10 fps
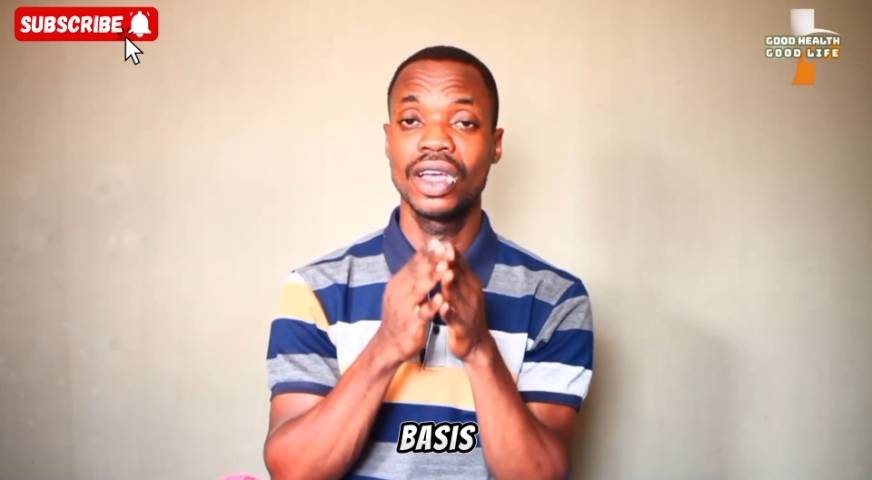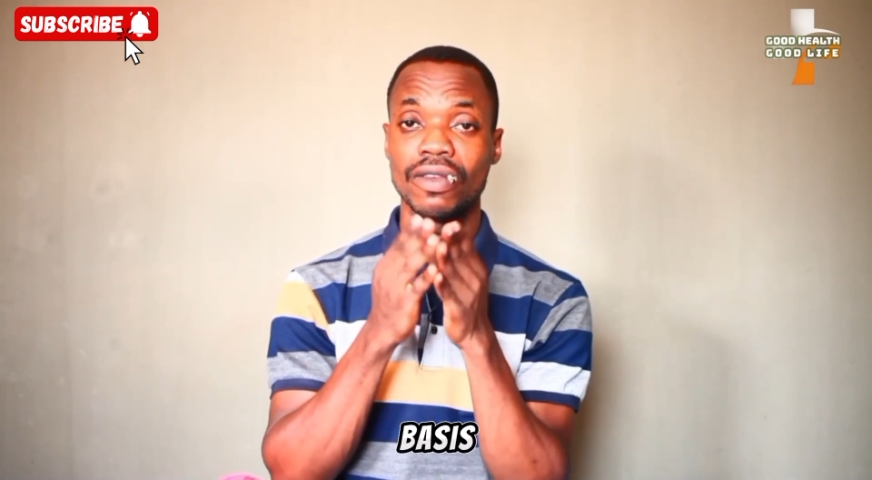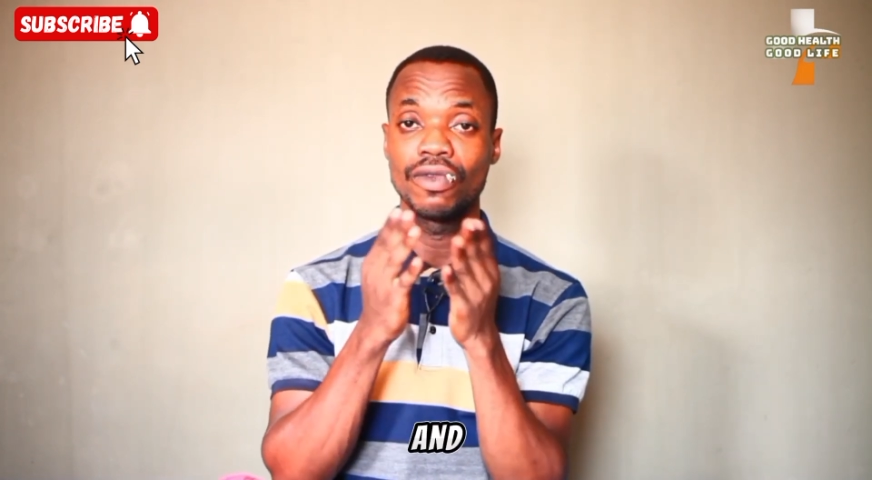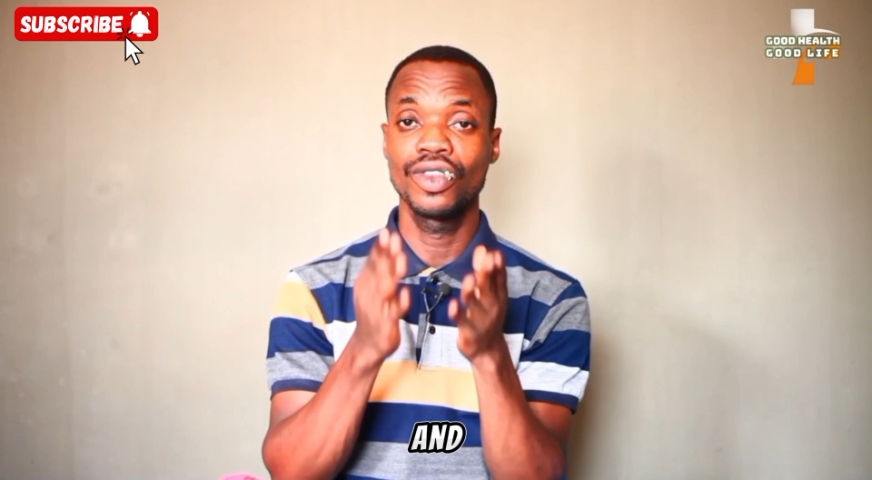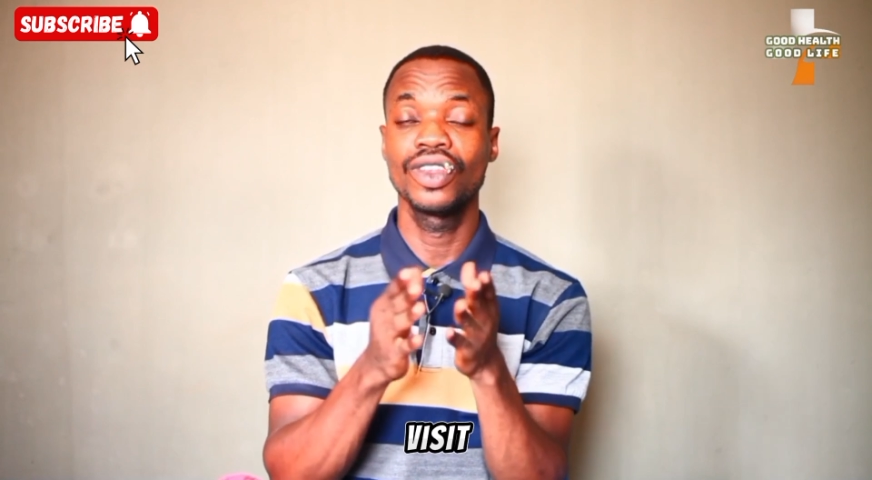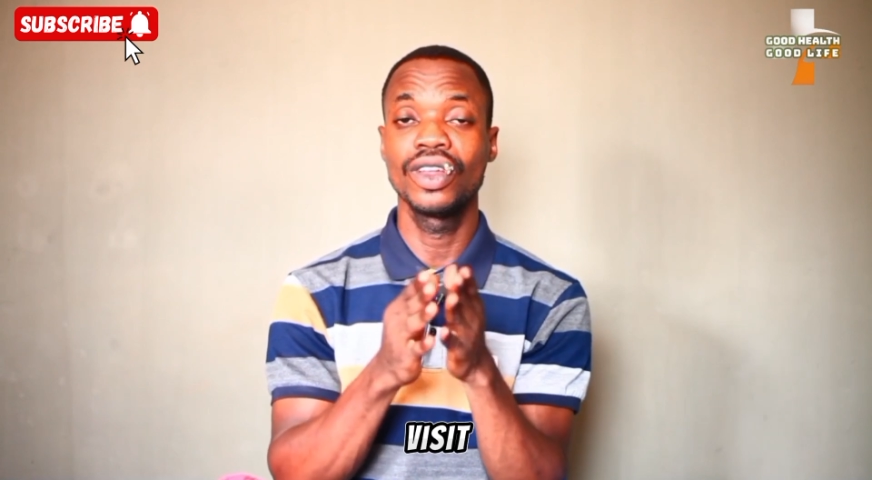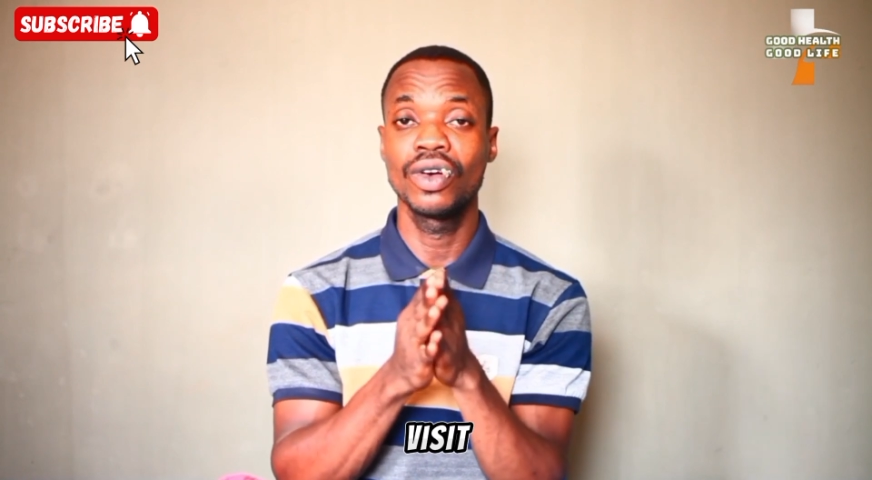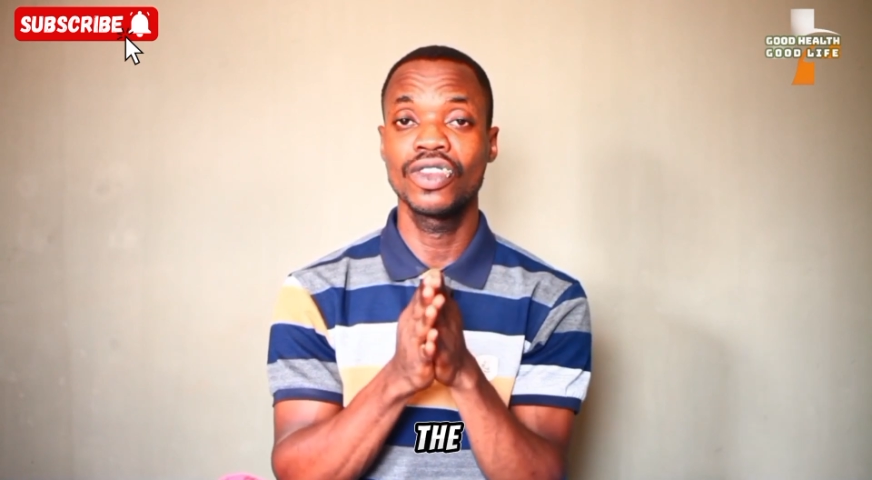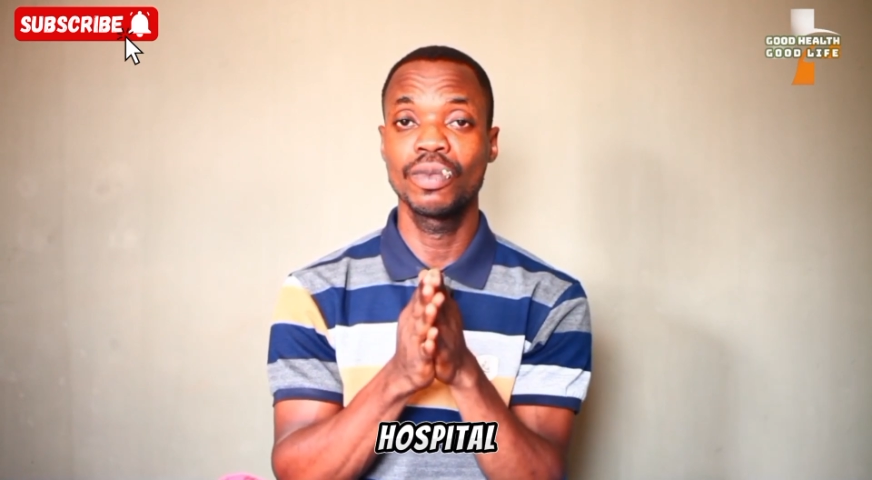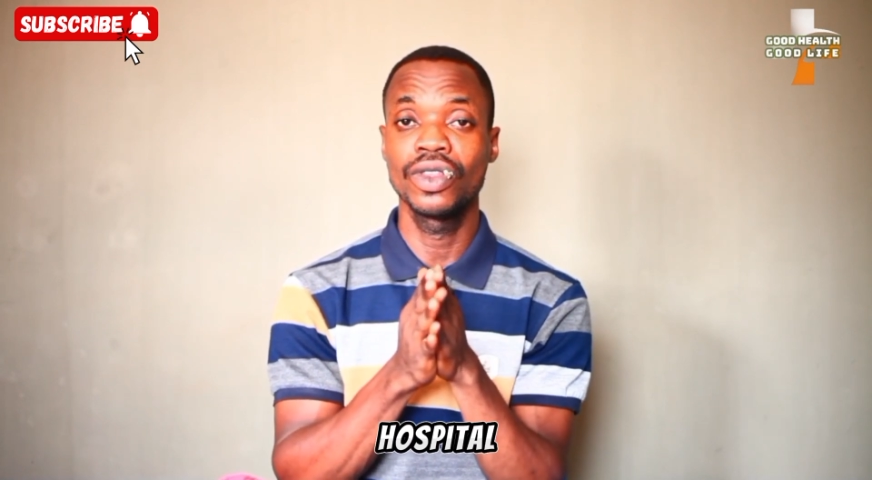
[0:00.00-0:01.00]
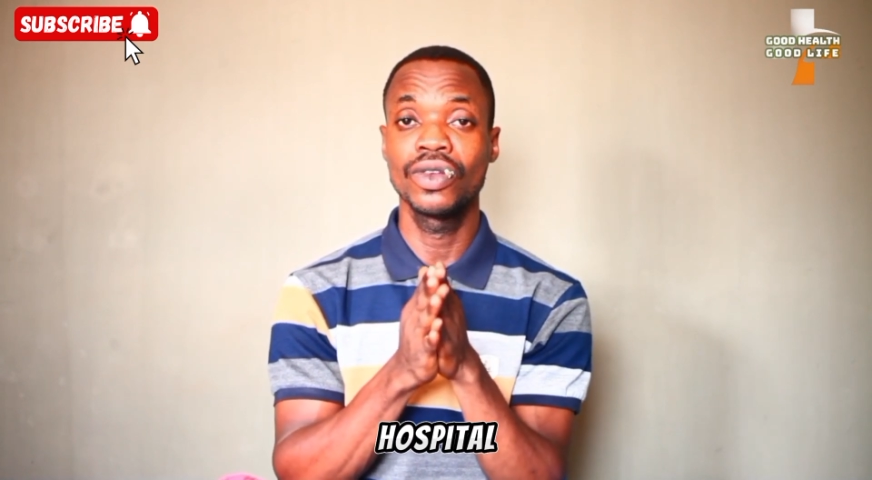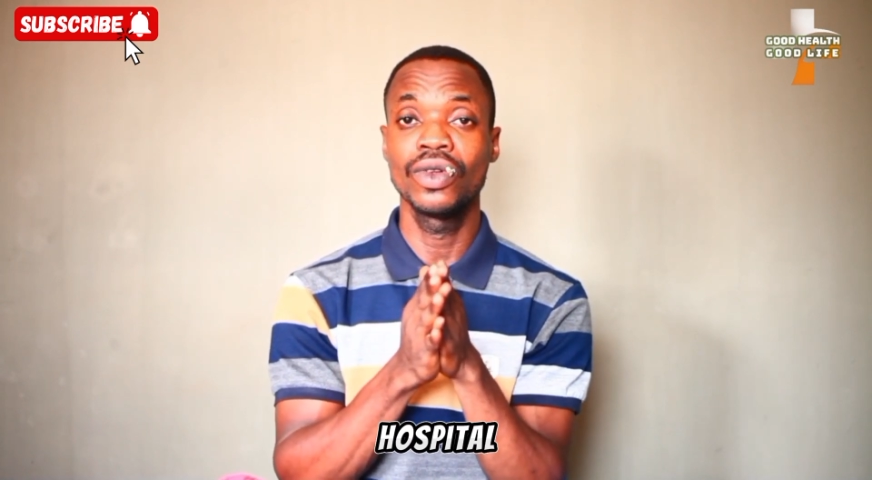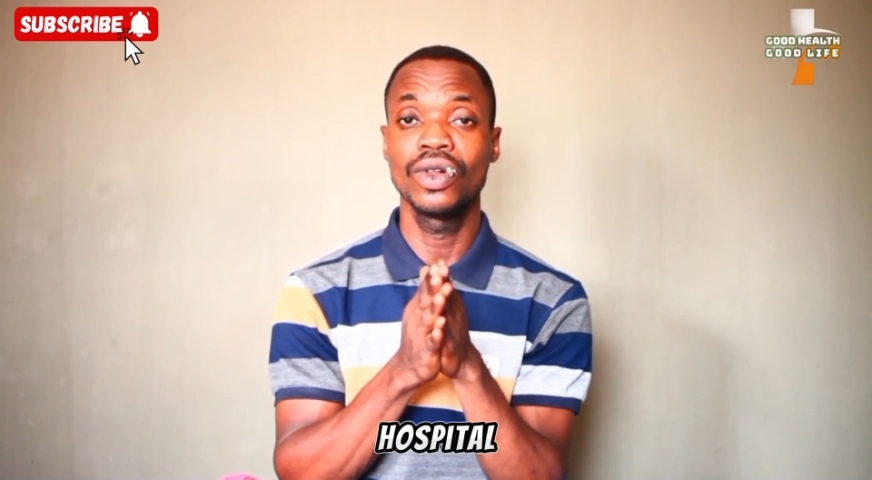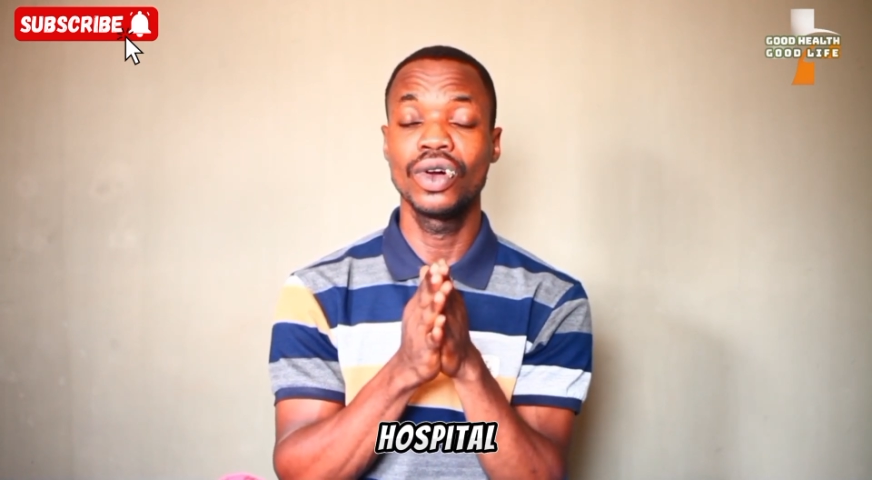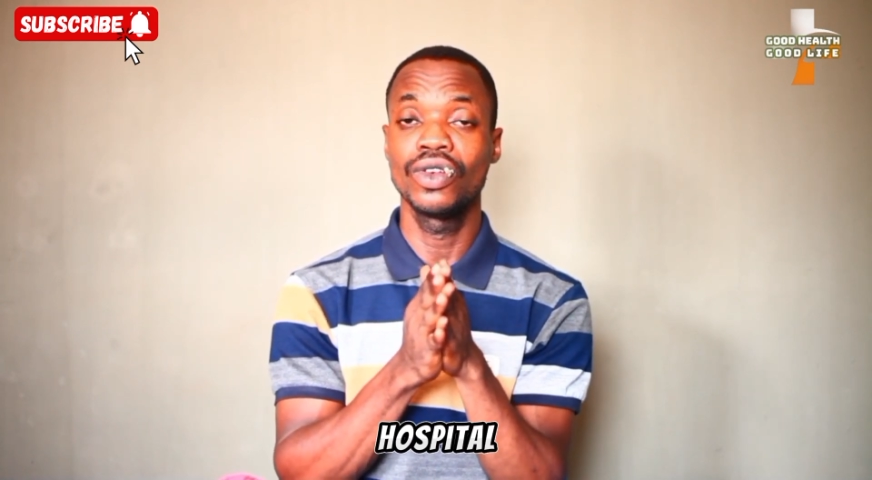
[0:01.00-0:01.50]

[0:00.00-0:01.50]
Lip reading: and visit the hospital